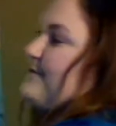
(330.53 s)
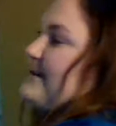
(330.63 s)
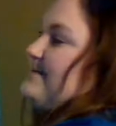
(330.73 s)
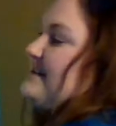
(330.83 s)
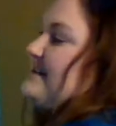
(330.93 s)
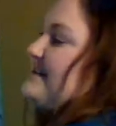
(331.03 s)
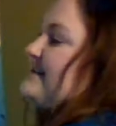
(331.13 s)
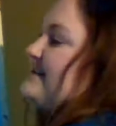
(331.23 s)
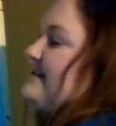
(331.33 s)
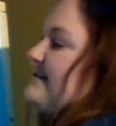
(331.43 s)
times
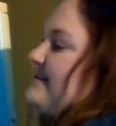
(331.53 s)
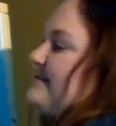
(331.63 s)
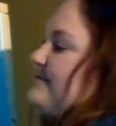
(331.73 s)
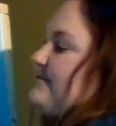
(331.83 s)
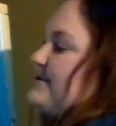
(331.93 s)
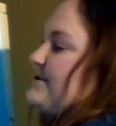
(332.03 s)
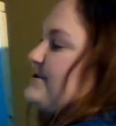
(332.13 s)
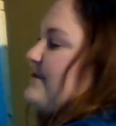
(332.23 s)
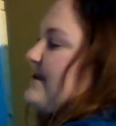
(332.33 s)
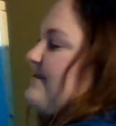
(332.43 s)
6, which is
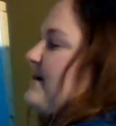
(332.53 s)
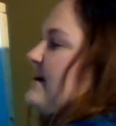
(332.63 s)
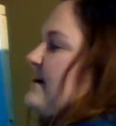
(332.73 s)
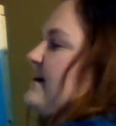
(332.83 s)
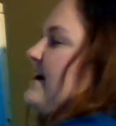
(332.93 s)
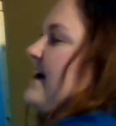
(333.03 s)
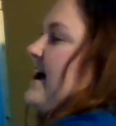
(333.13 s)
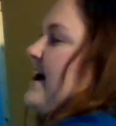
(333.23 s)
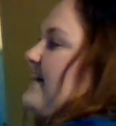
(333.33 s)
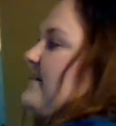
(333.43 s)
24.
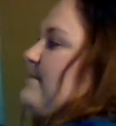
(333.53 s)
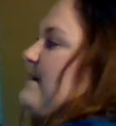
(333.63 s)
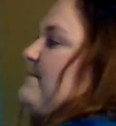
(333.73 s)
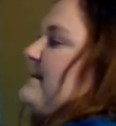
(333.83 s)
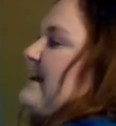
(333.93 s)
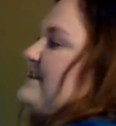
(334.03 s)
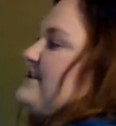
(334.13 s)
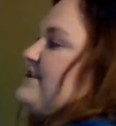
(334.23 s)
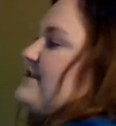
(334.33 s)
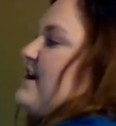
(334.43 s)
Other people like to
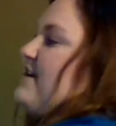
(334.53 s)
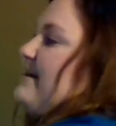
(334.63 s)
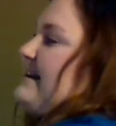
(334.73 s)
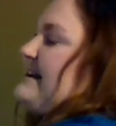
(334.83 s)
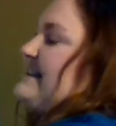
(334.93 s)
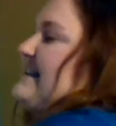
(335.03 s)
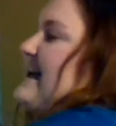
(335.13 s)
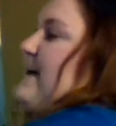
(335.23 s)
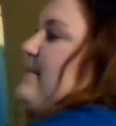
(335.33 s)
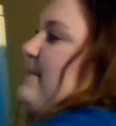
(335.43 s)
just go in and
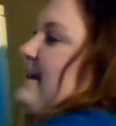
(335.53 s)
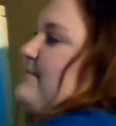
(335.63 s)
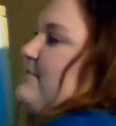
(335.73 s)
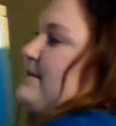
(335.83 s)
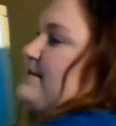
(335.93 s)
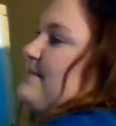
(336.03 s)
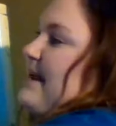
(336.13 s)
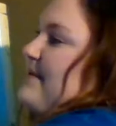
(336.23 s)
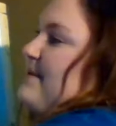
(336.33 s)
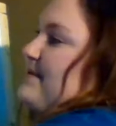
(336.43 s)
say we can
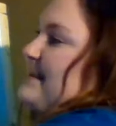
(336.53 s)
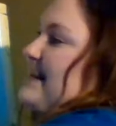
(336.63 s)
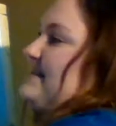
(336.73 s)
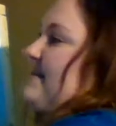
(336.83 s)
multiply both sides by